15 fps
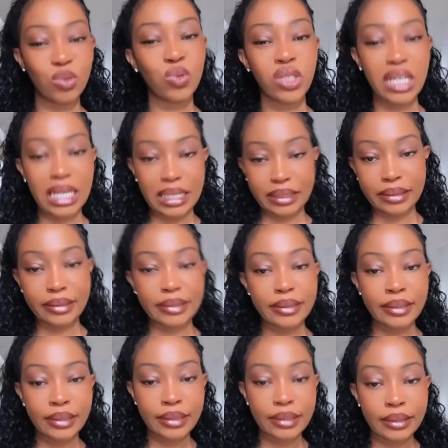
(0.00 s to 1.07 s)
who chalant,
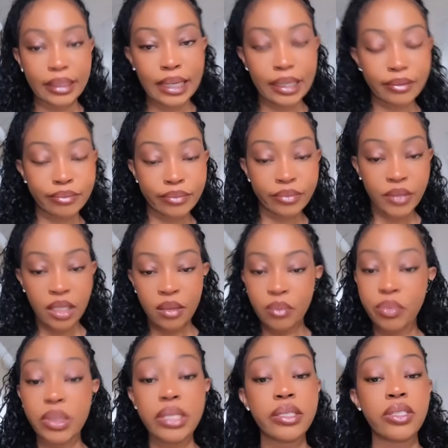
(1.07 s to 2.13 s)
okay?
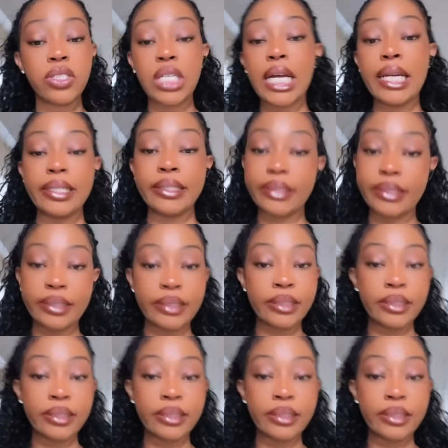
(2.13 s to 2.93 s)
Please chalant,